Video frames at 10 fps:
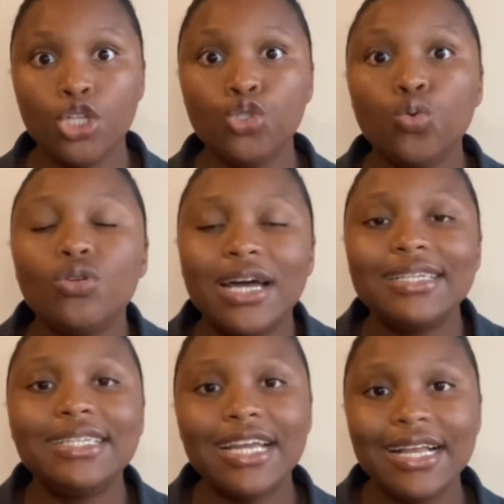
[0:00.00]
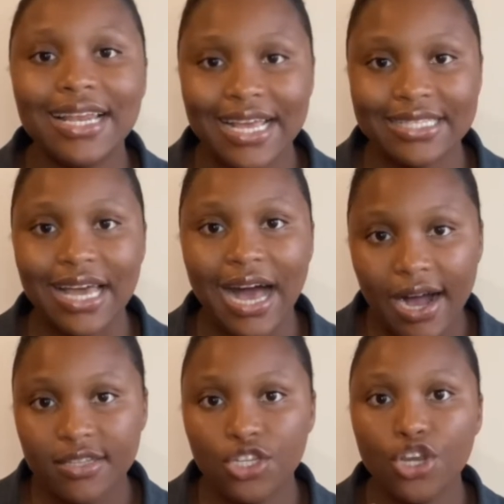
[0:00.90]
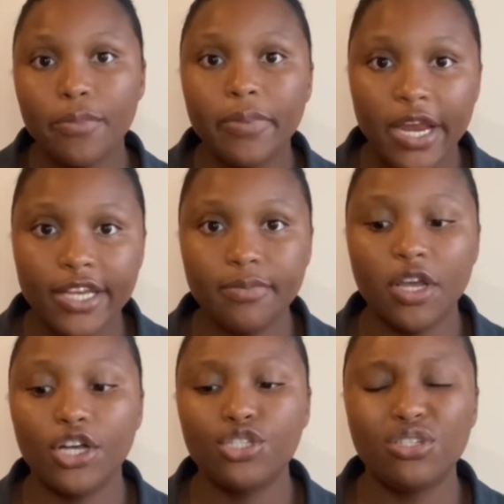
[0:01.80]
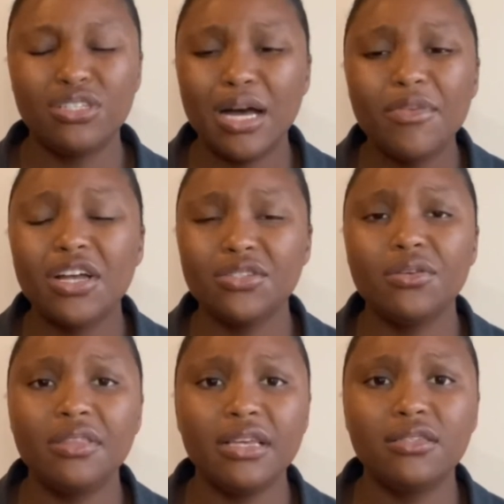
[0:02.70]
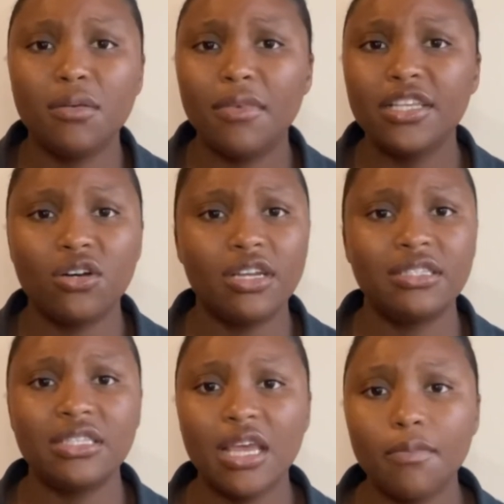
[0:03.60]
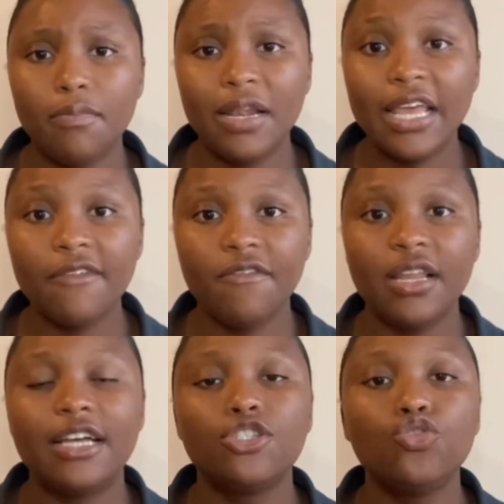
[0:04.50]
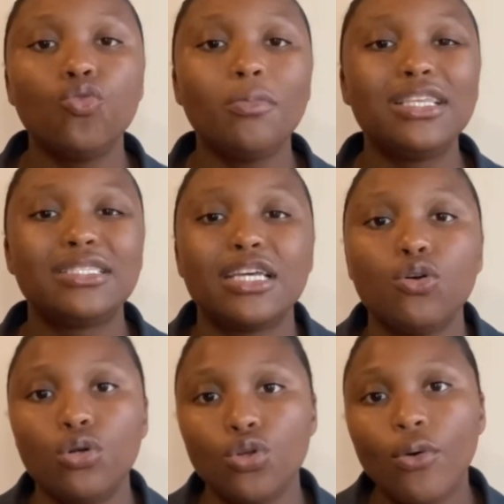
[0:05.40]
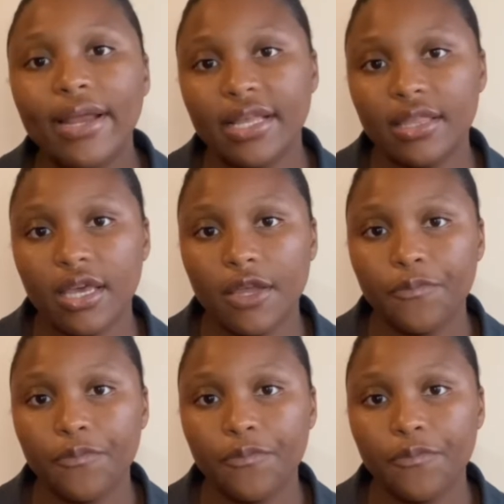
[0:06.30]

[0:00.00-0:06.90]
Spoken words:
do not neglect asking your peers, because not because you think somebody's on the same playing field as you means they don't know anything.